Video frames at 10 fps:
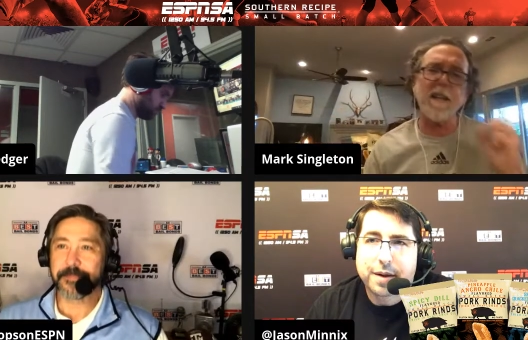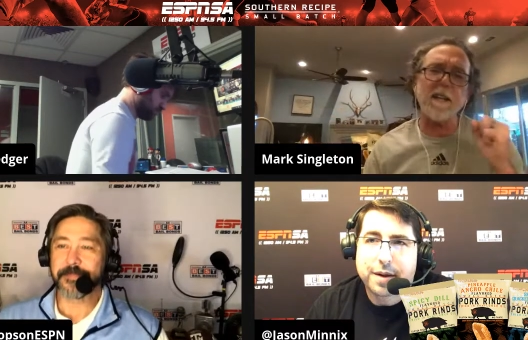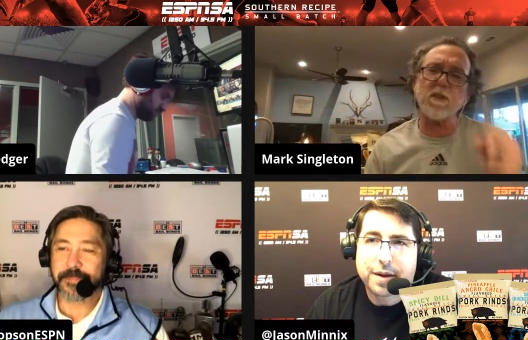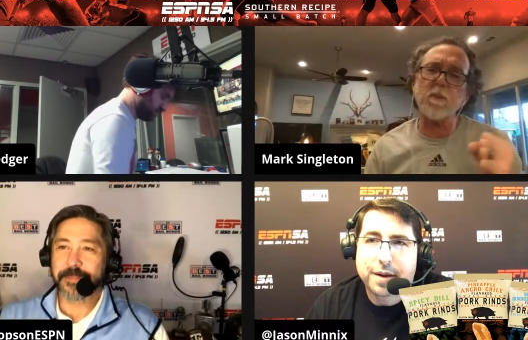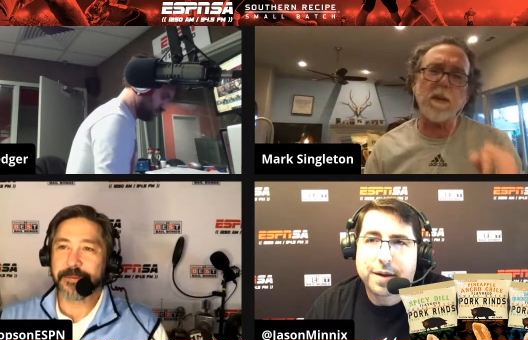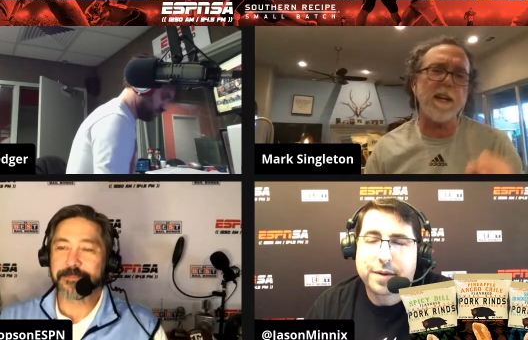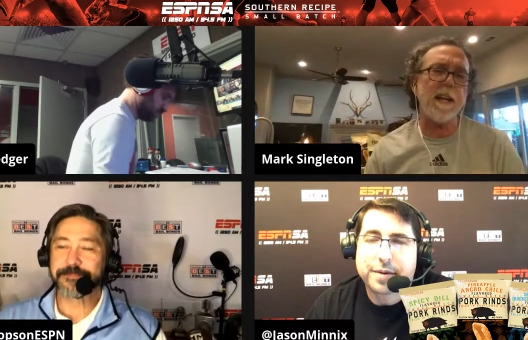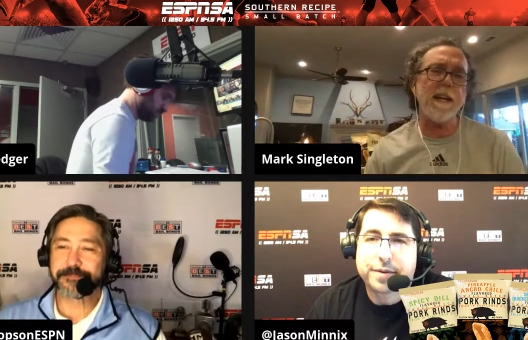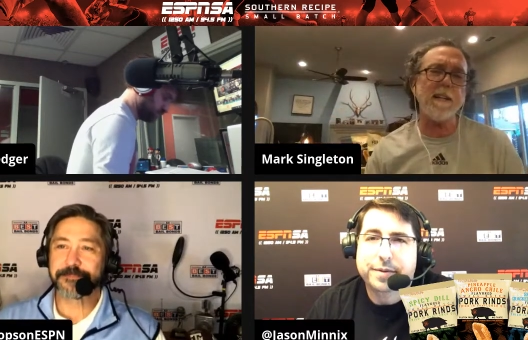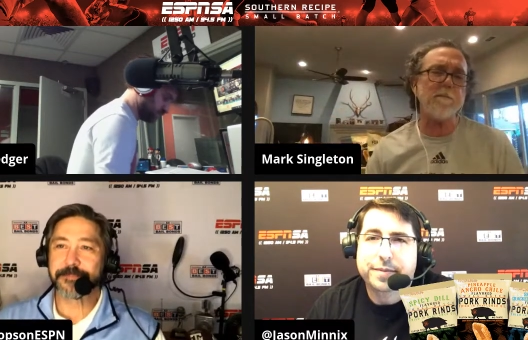Speaker 1: yeah, and then
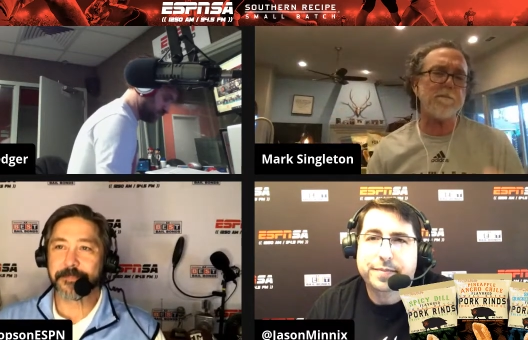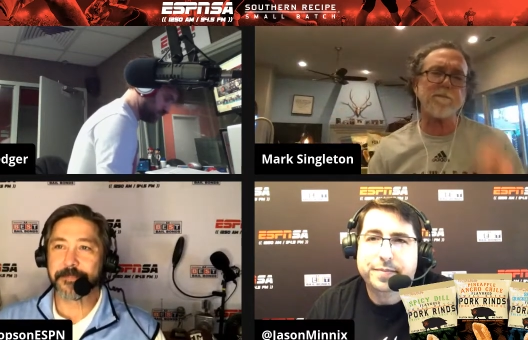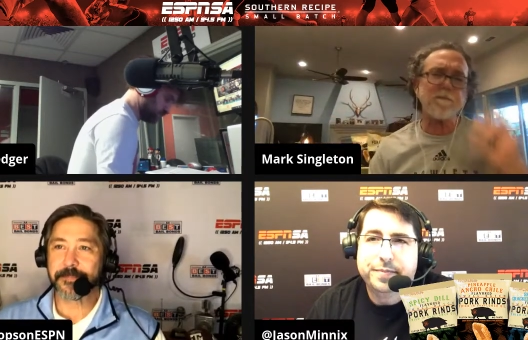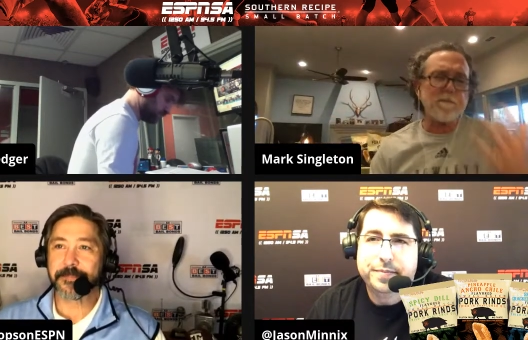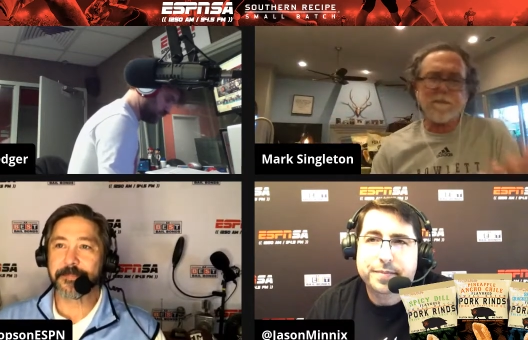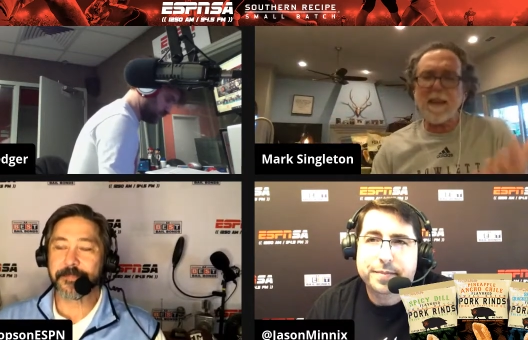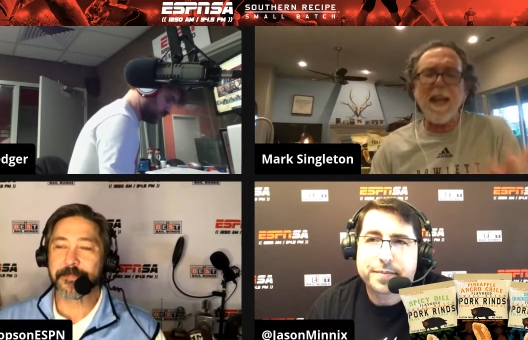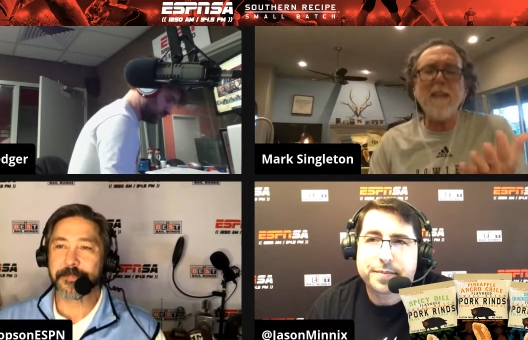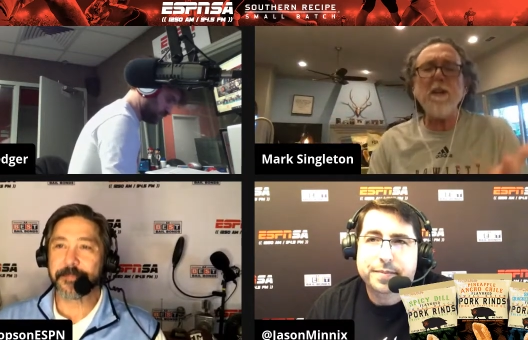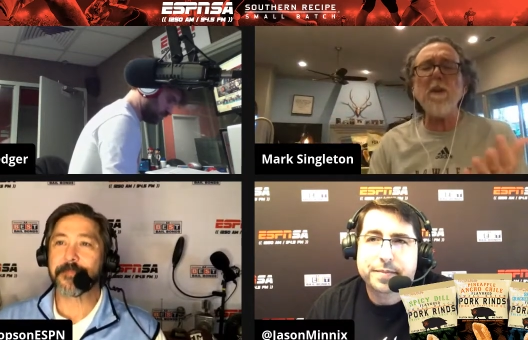that sweet heat,
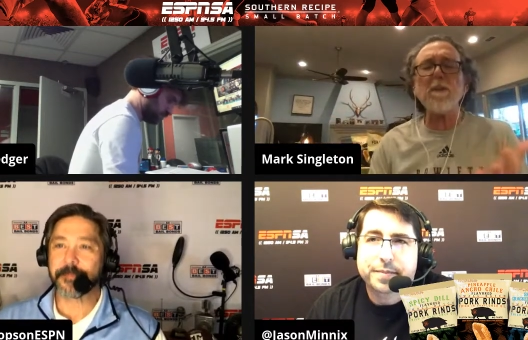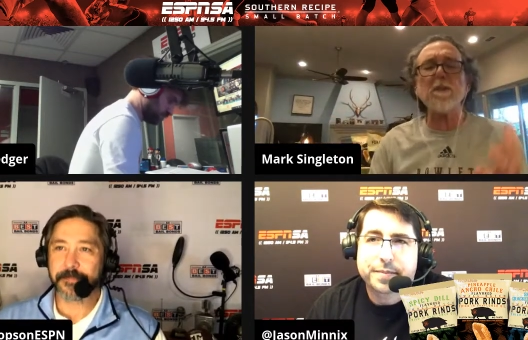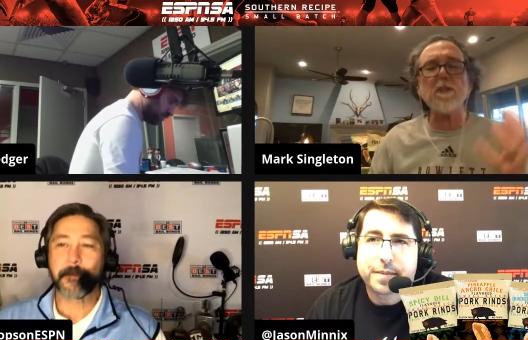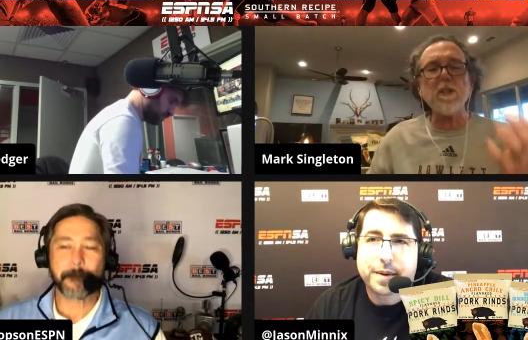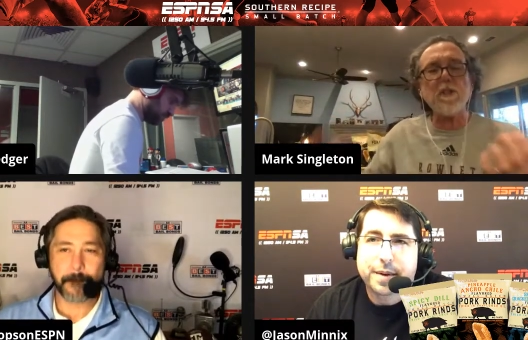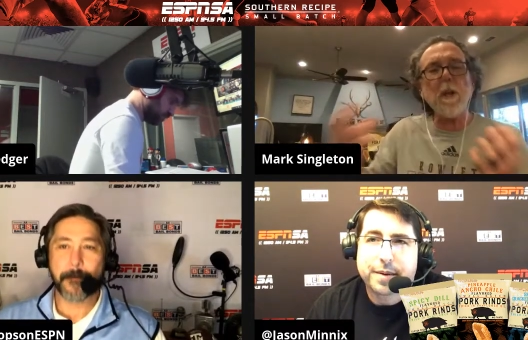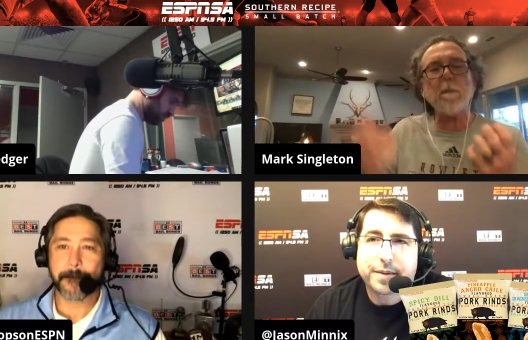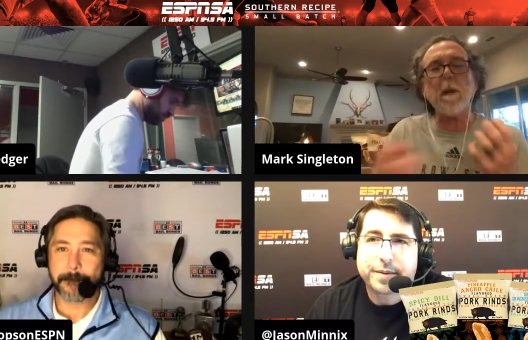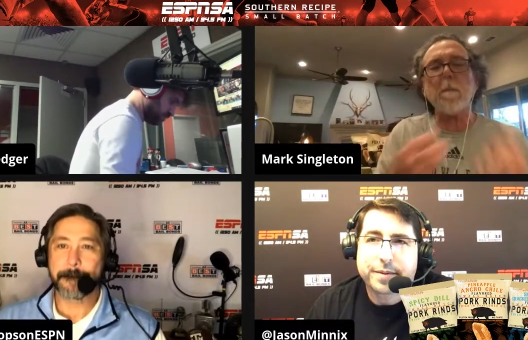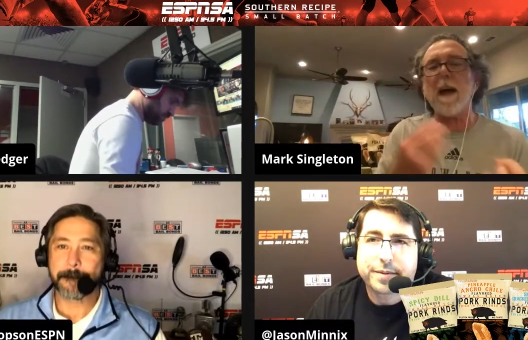and you know,
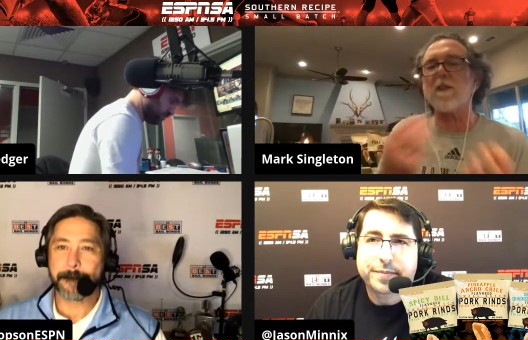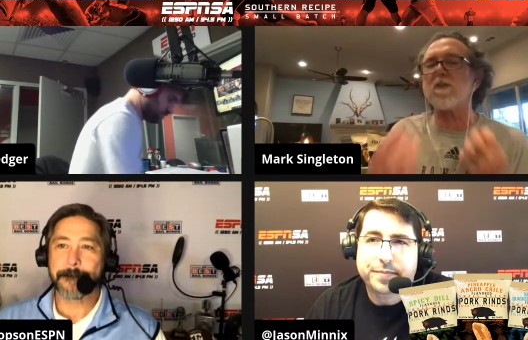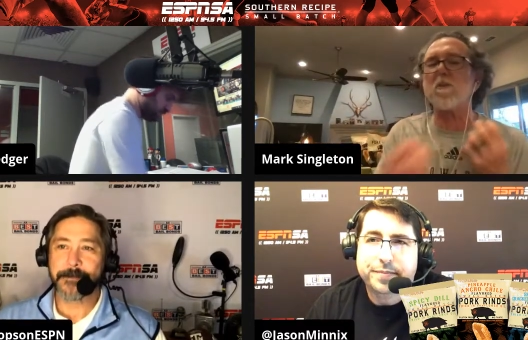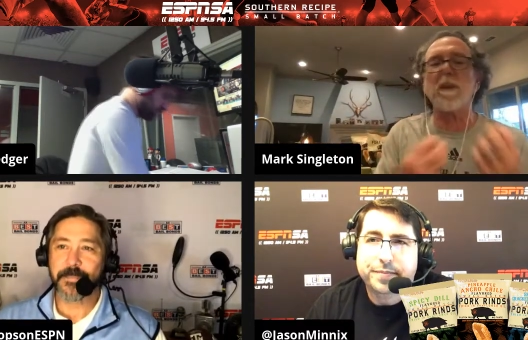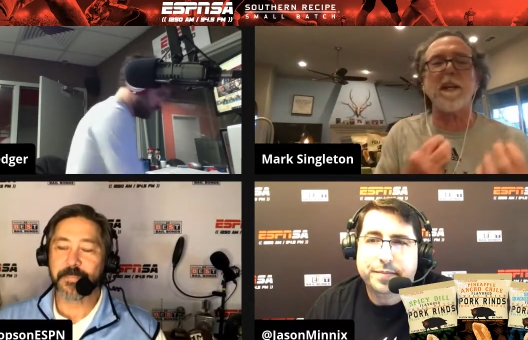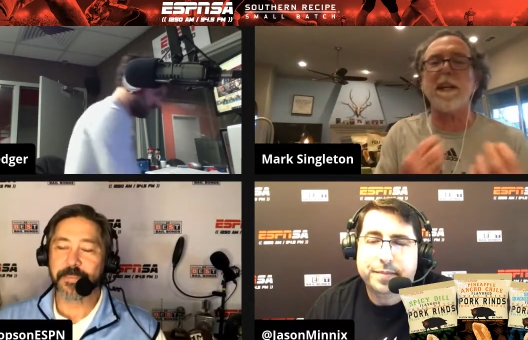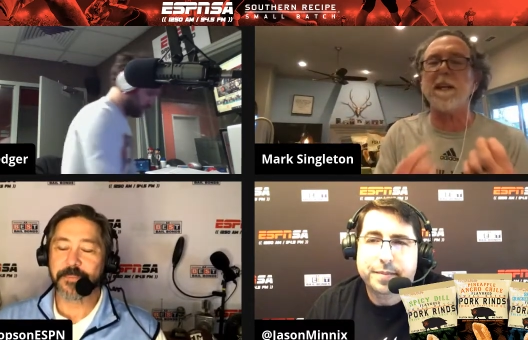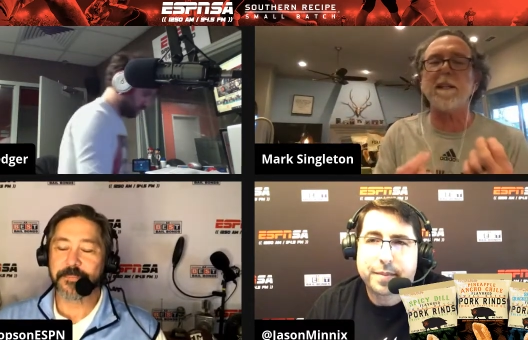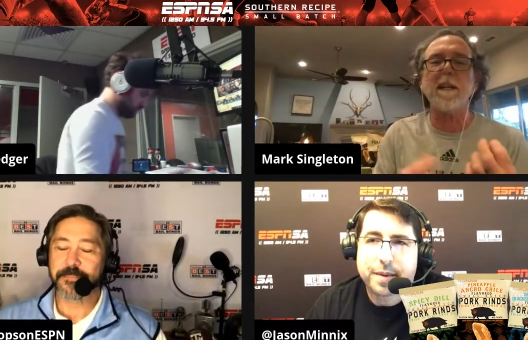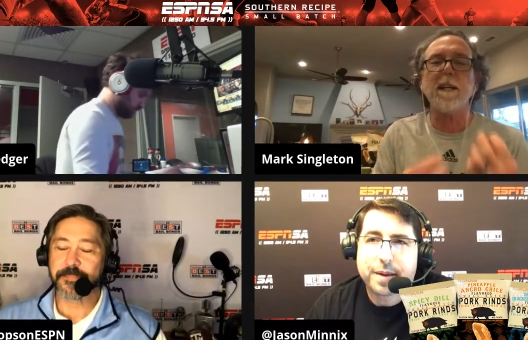there's just something about
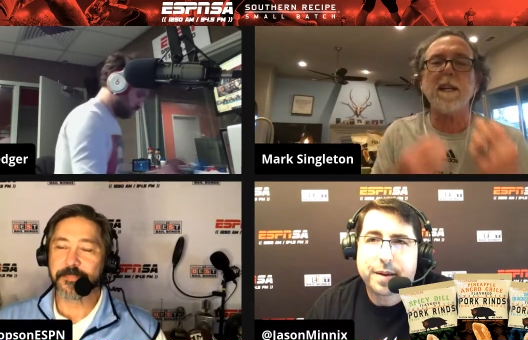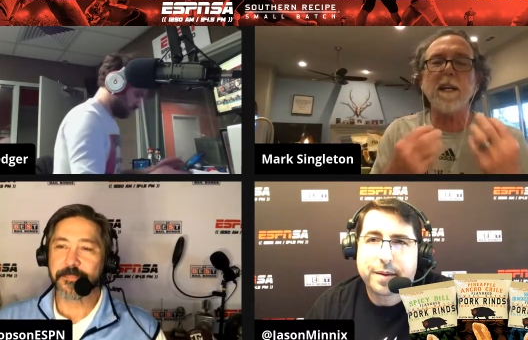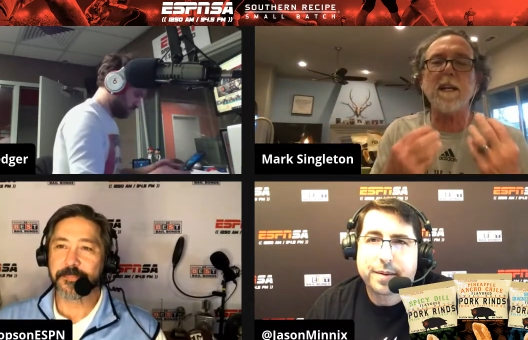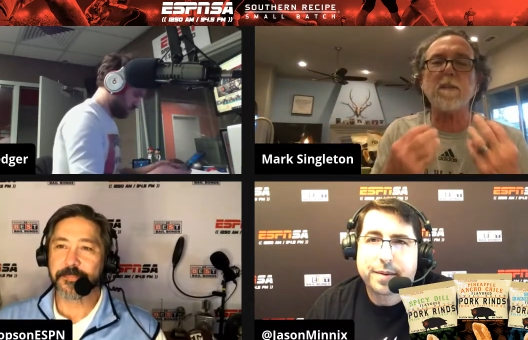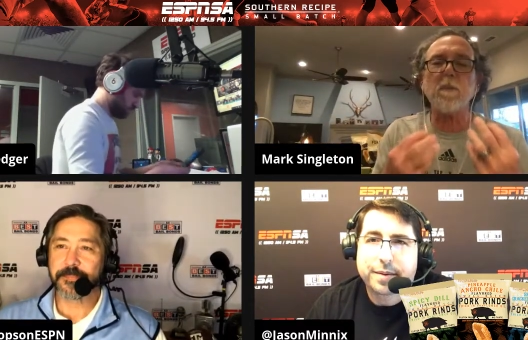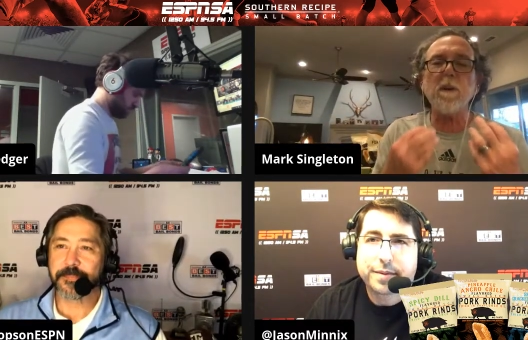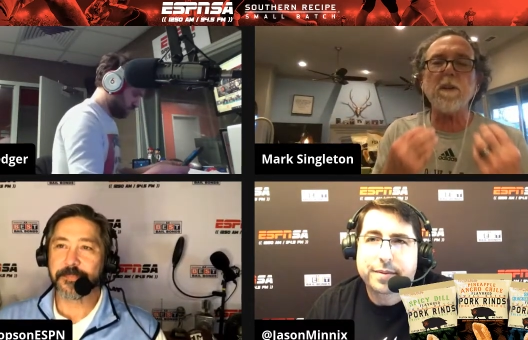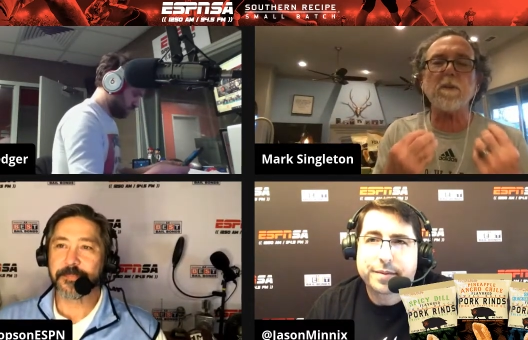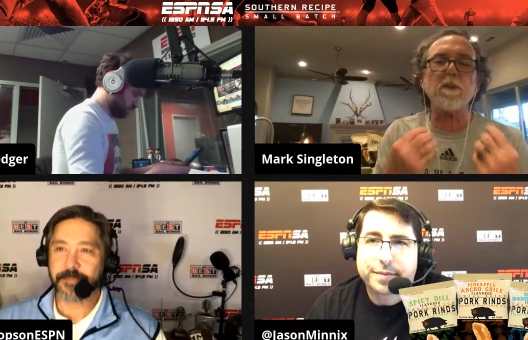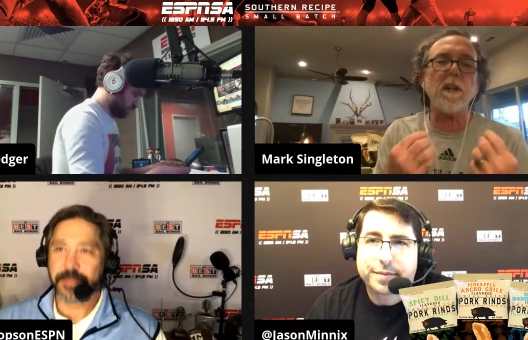sweet heat
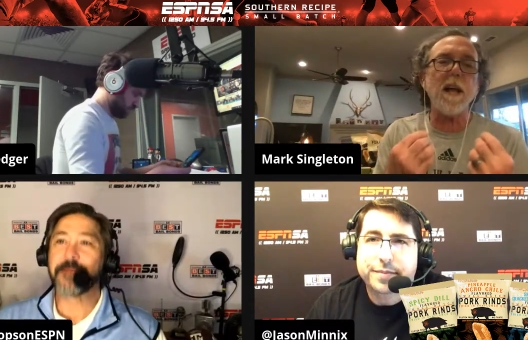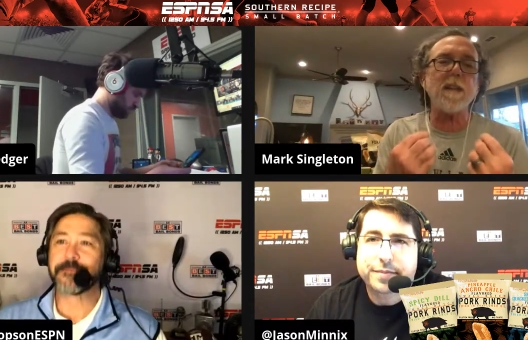it's